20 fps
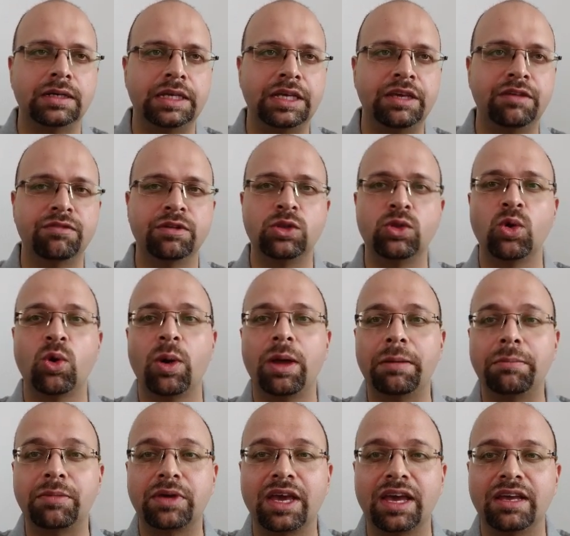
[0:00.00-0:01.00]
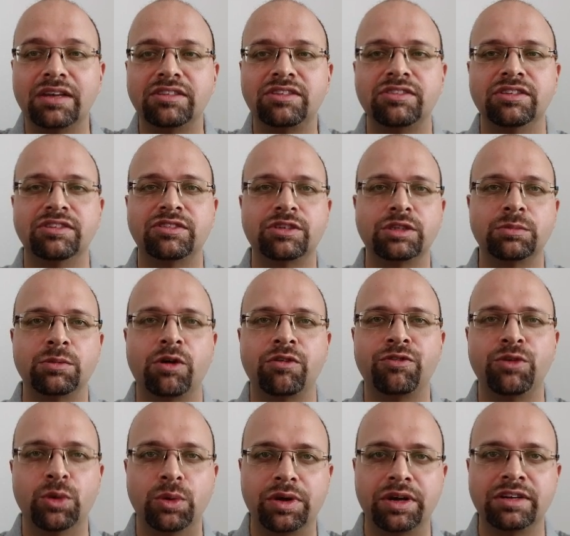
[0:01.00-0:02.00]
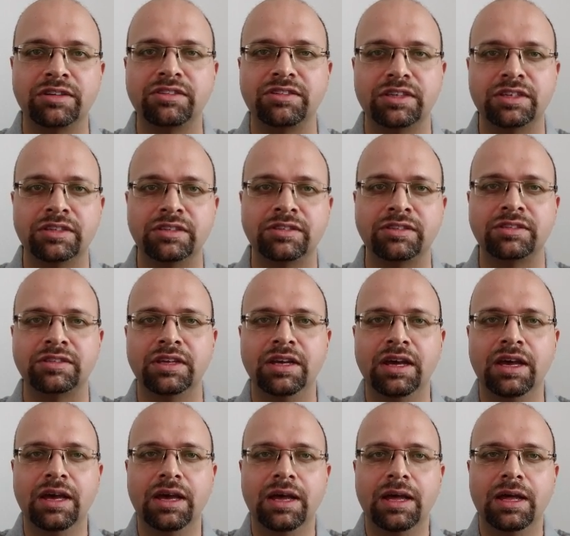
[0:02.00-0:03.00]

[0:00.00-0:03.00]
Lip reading: Even though MK's system of units is